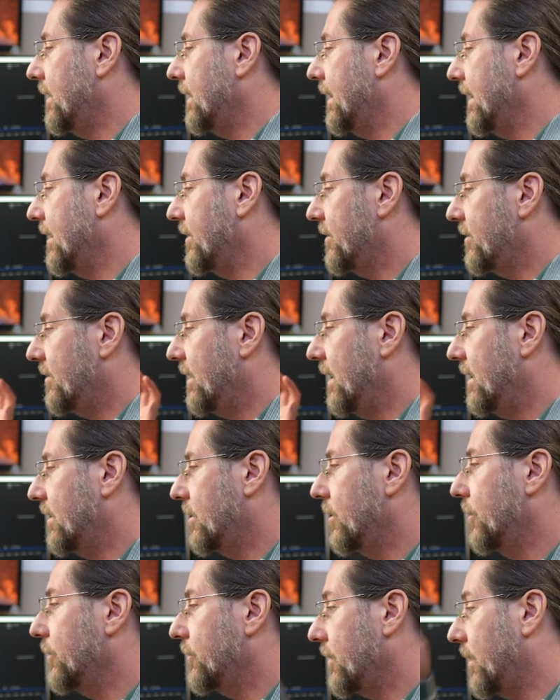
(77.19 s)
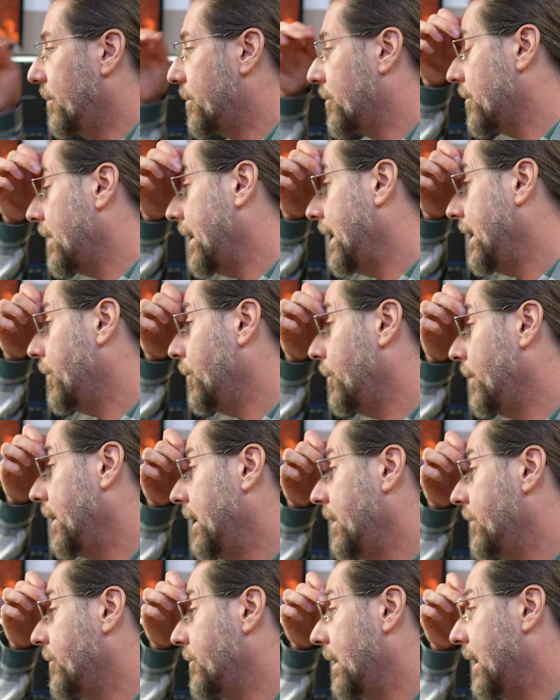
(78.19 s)
like I said, goes up right
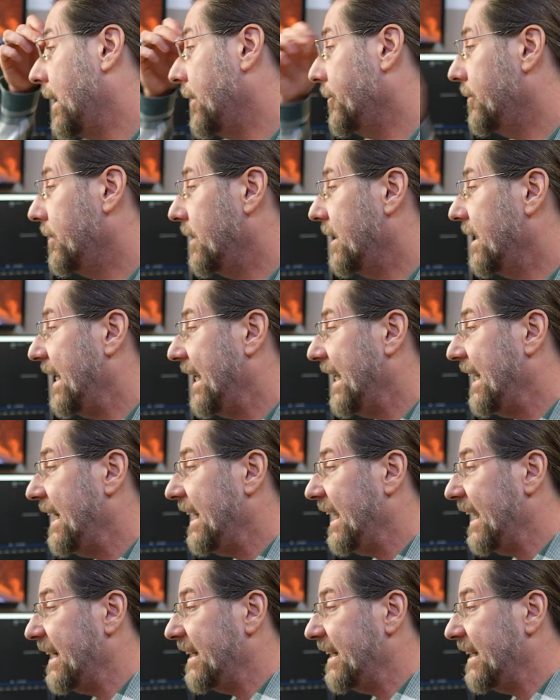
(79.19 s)
away to 180,